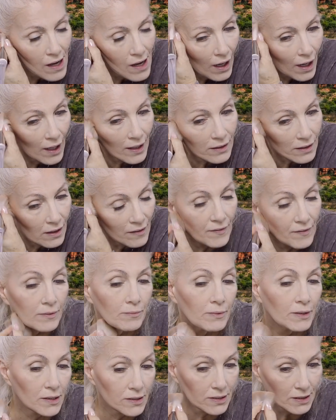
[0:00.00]
I love it
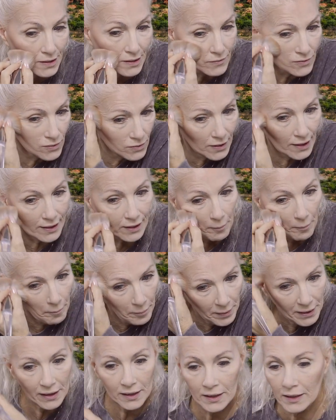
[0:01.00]
because it gives you like a
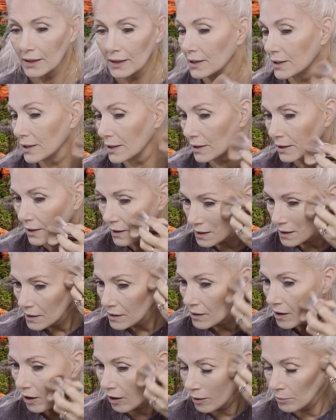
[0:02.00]
pinky,
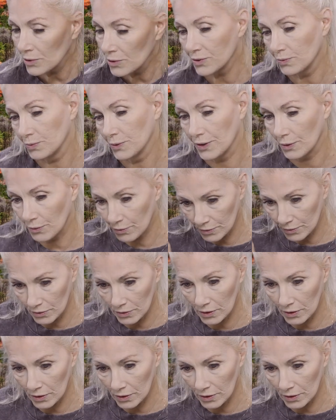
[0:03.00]
almost with an